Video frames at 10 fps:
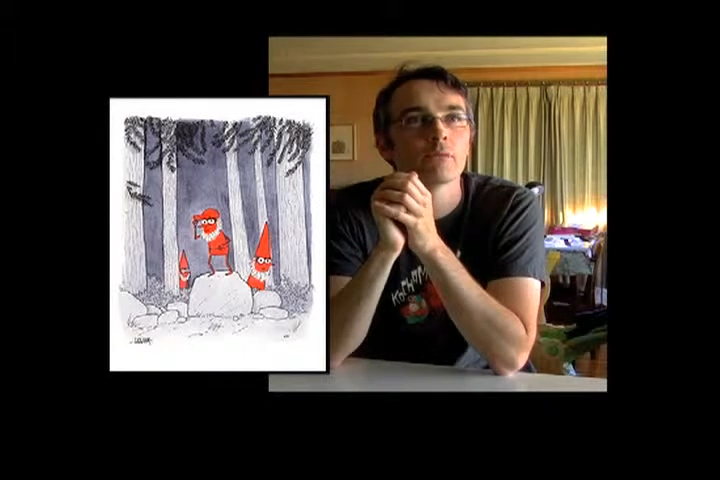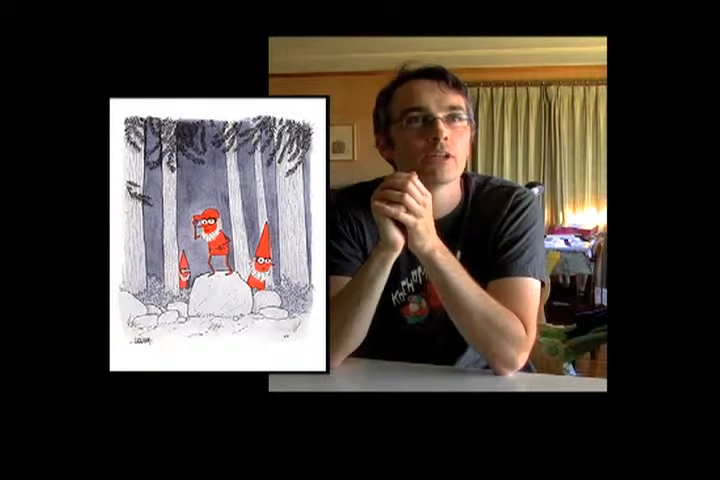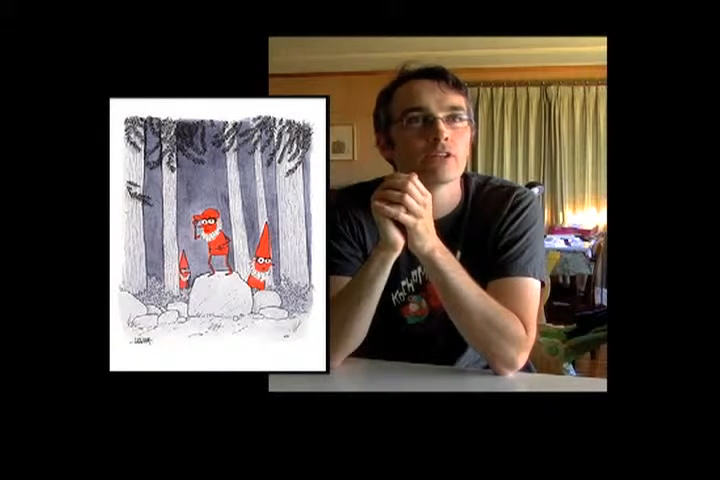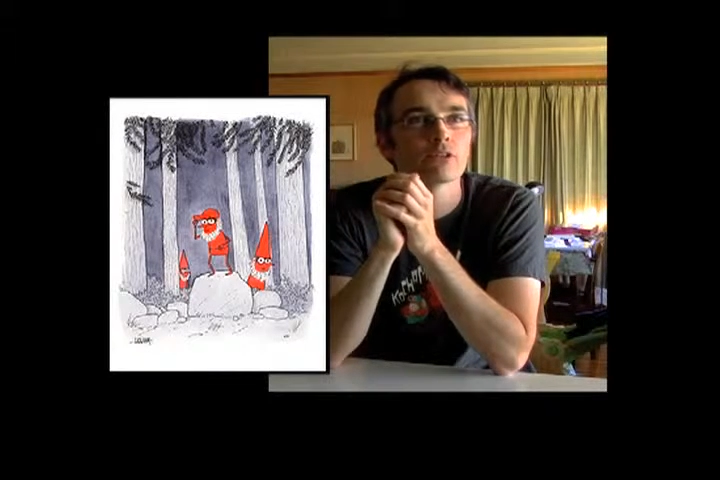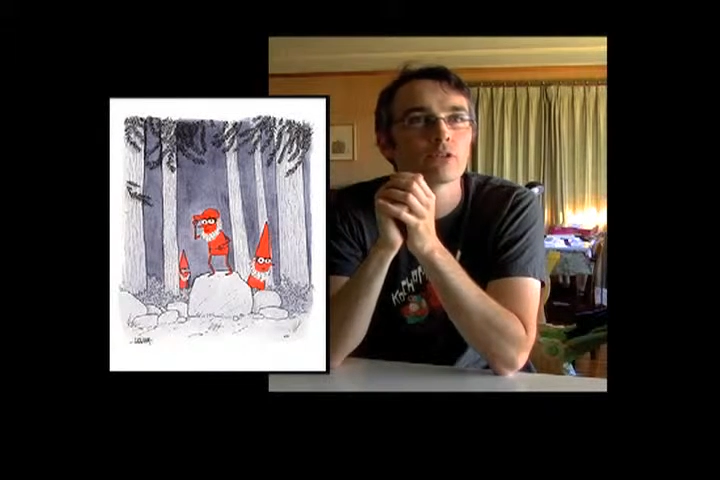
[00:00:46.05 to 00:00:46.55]
I
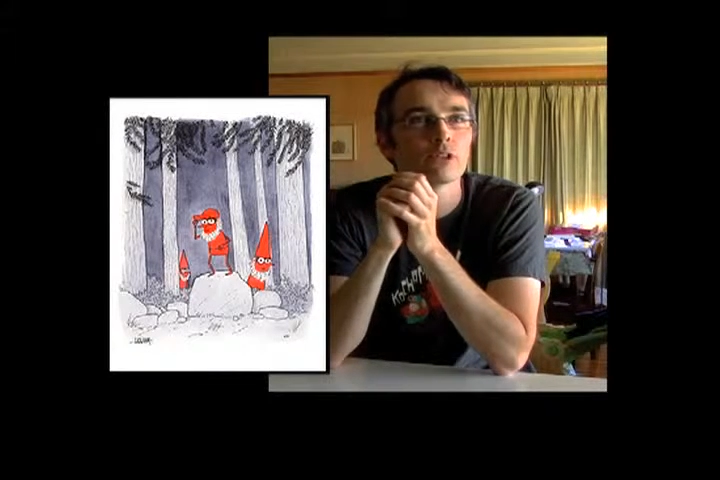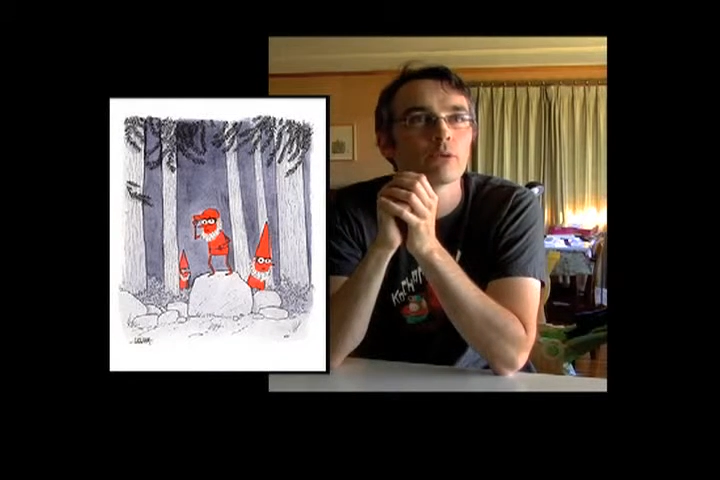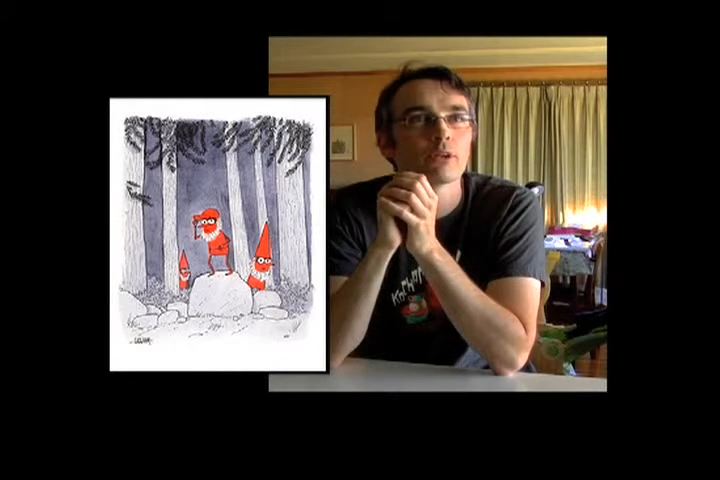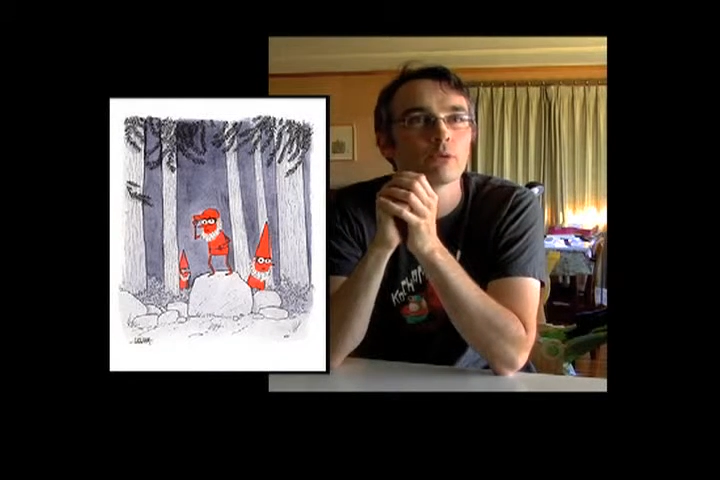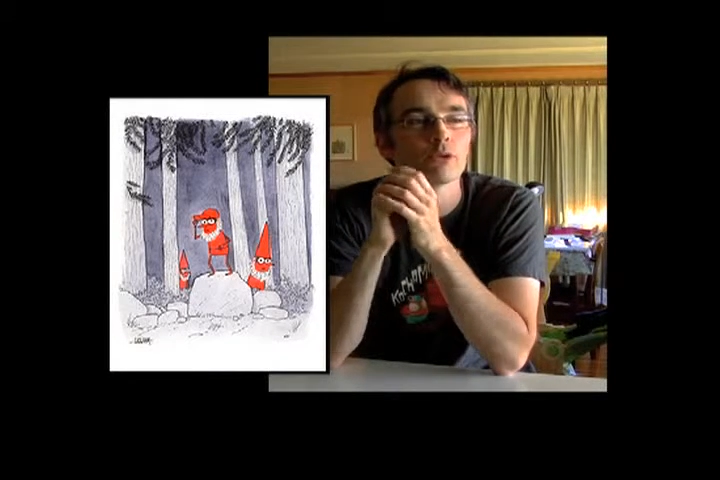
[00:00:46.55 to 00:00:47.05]
mean, I certainly
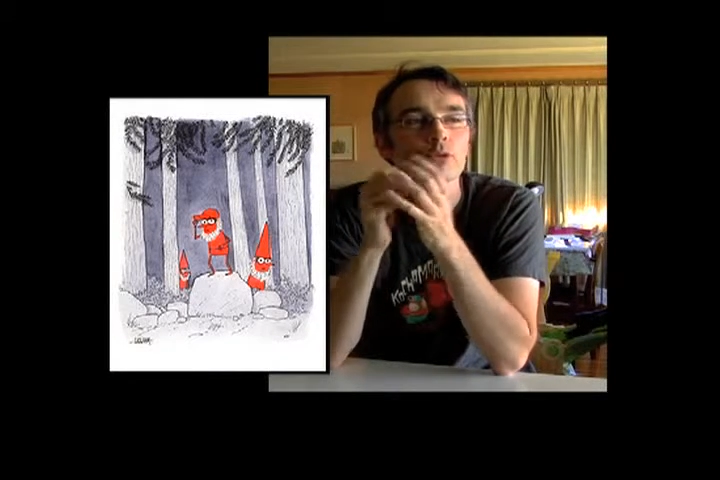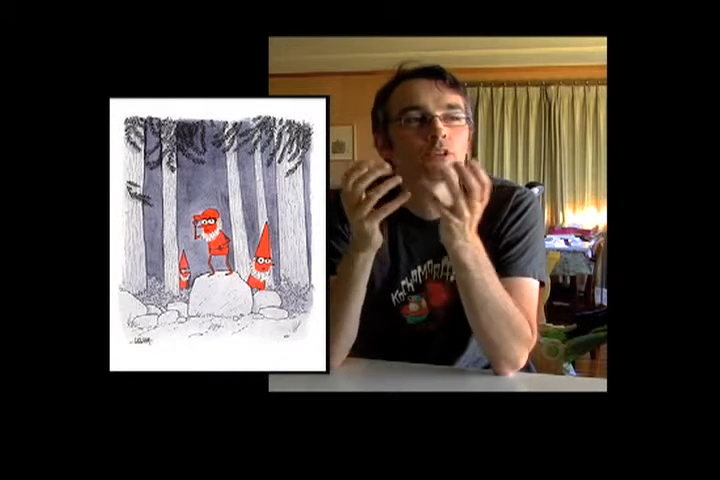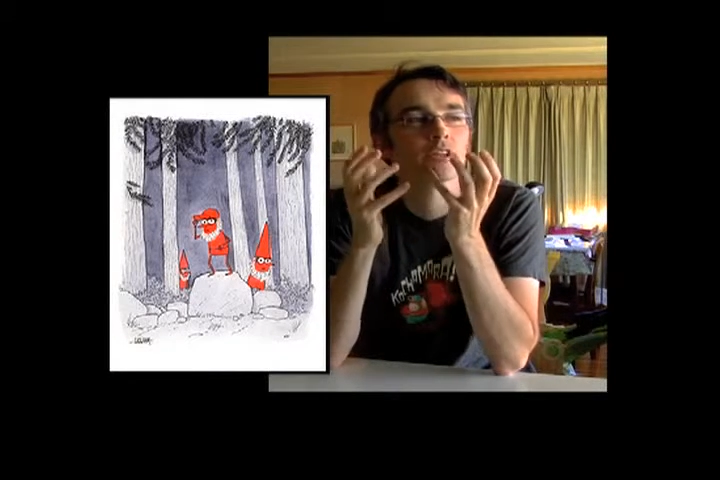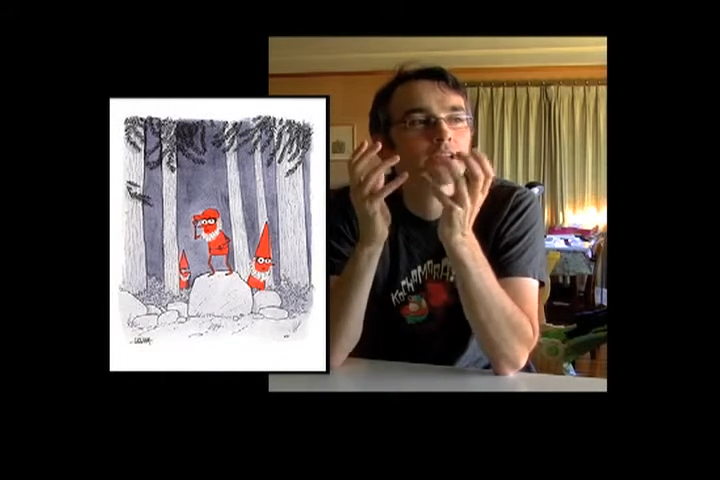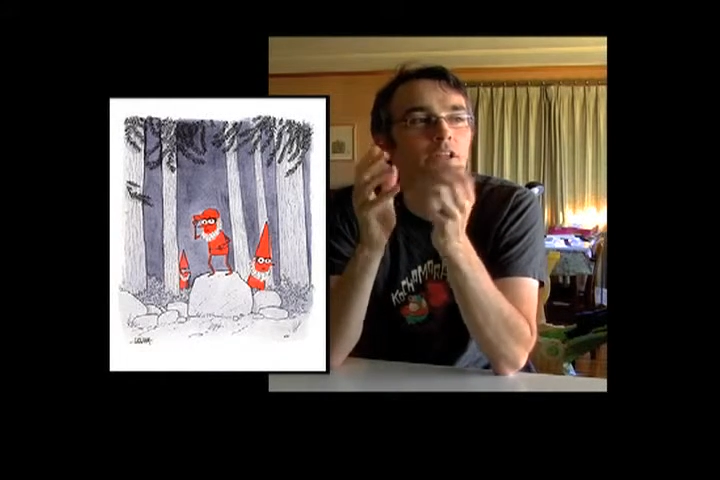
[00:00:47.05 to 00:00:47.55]
write words
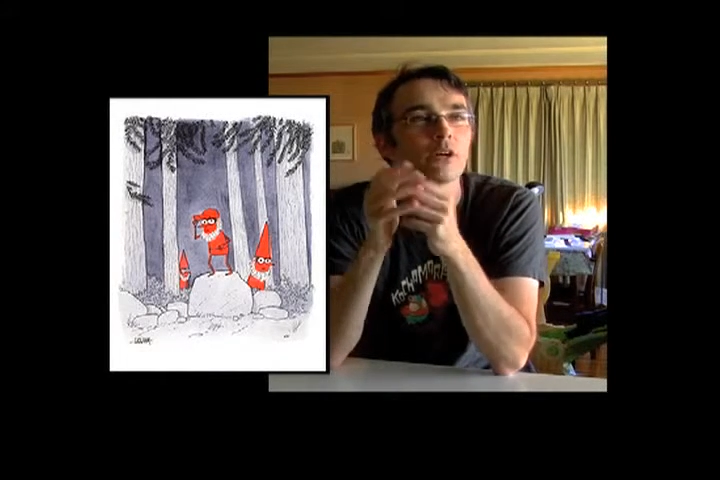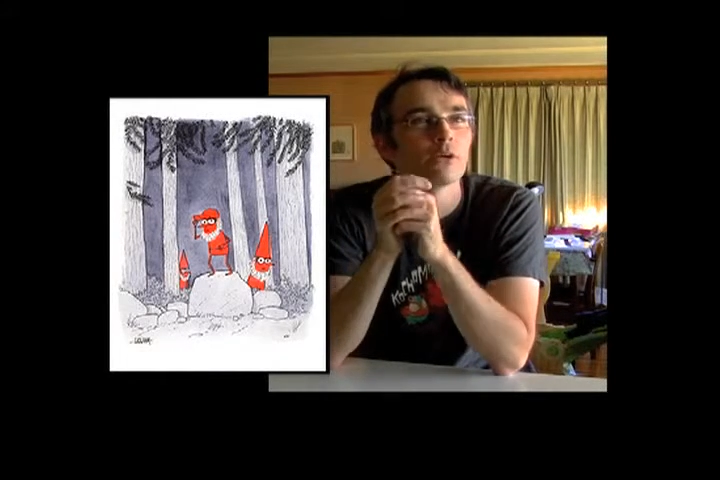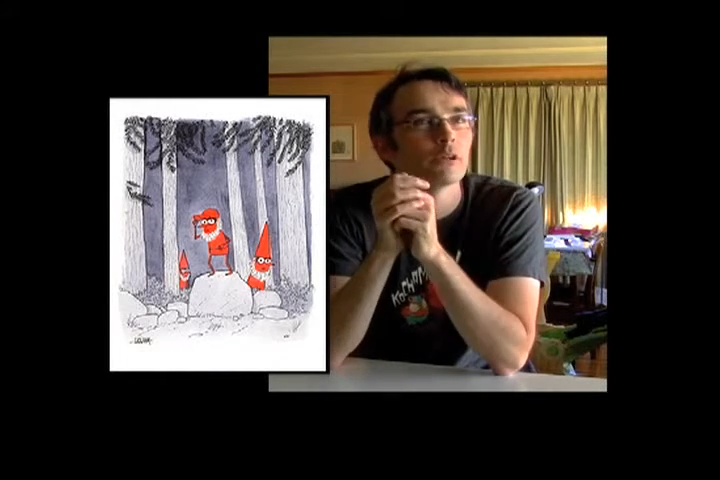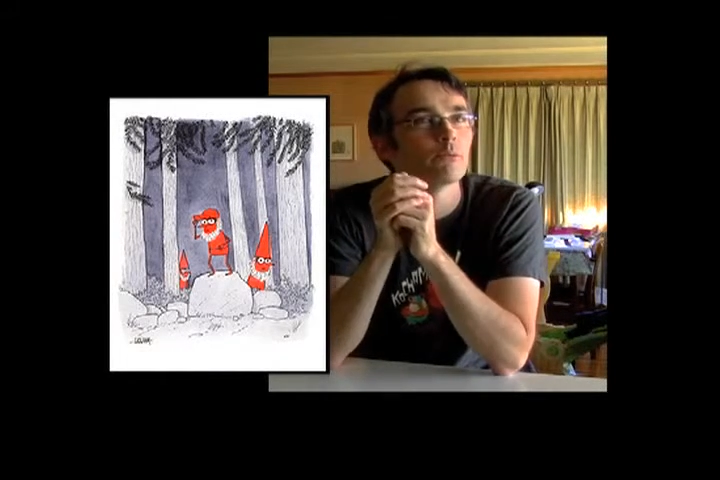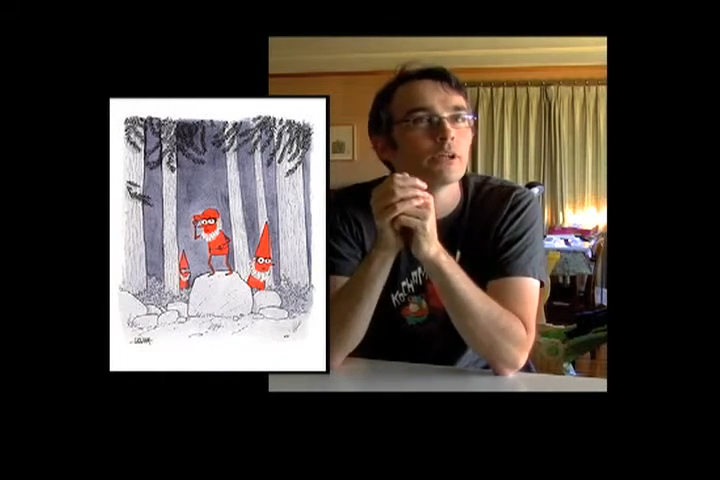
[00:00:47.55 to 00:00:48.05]
once I get
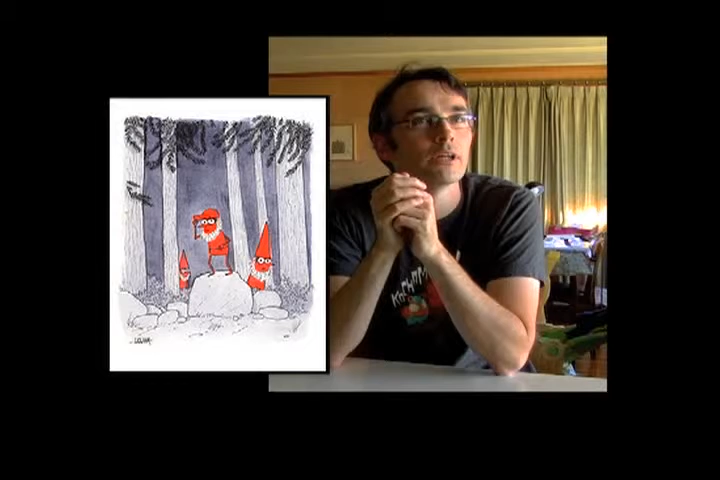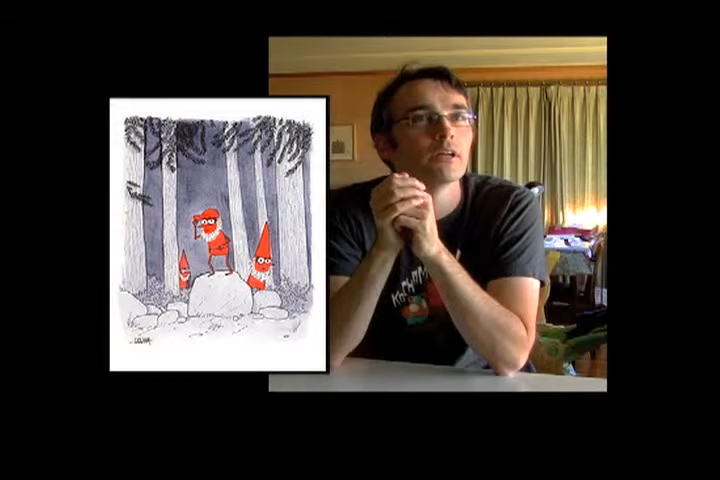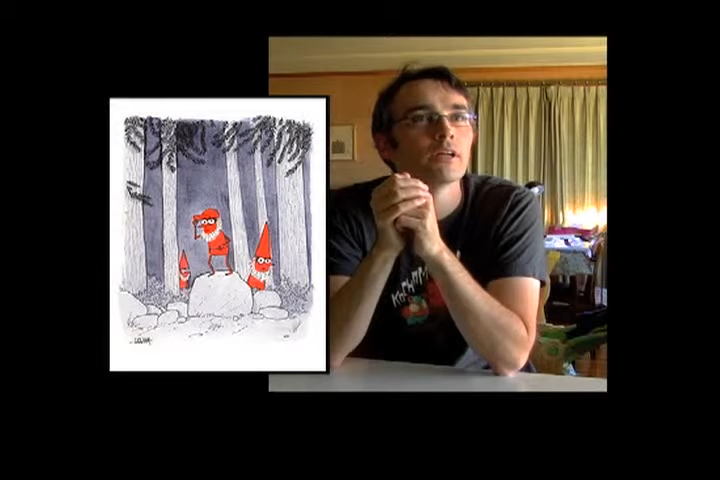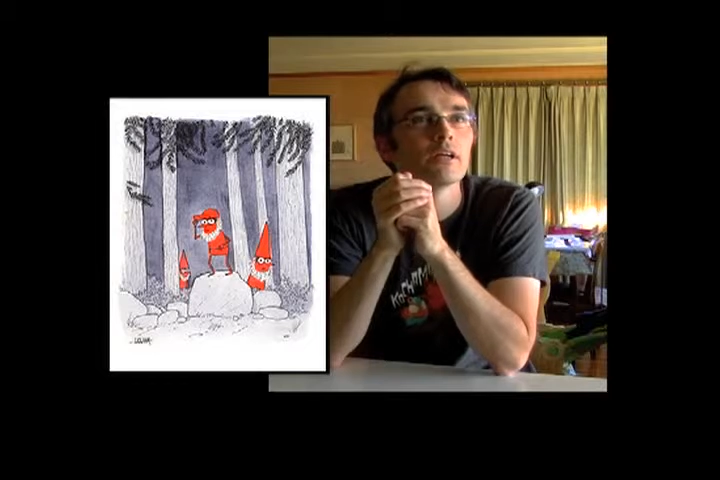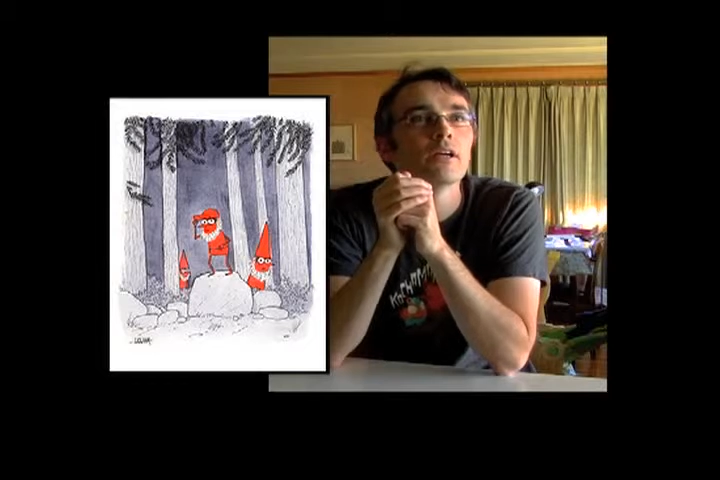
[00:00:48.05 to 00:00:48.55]
going, but